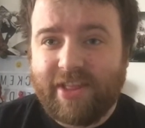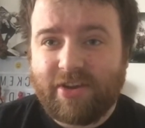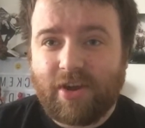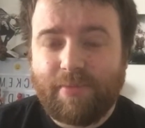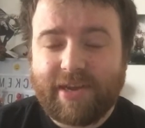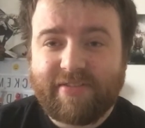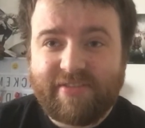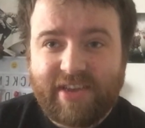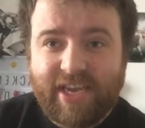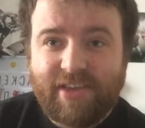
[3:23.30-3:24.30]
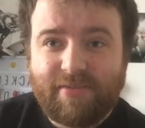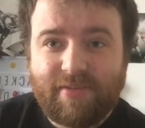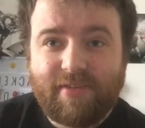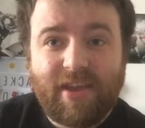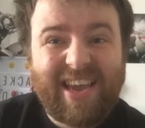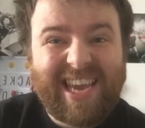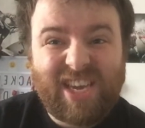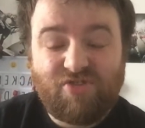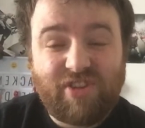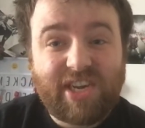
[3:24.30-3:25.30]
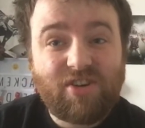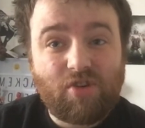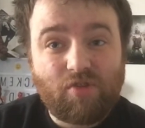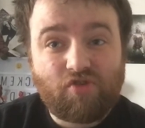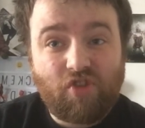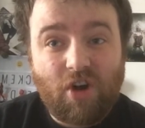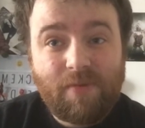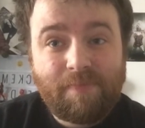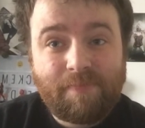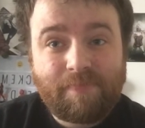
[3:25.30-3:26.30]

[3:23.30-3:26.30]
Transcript: in the comics. He created Ultron,